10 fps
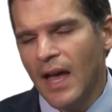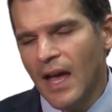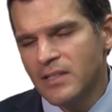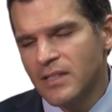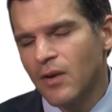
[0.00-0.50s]

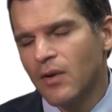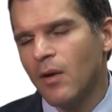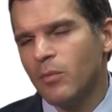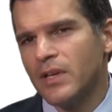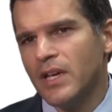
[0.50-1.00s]
Ask how
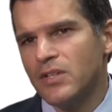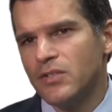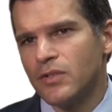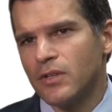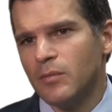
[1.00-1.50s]

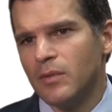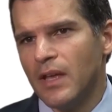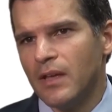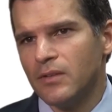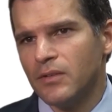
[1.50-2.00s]
complications are going to be
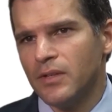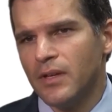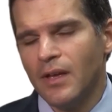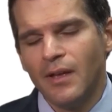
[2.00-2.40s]
handled.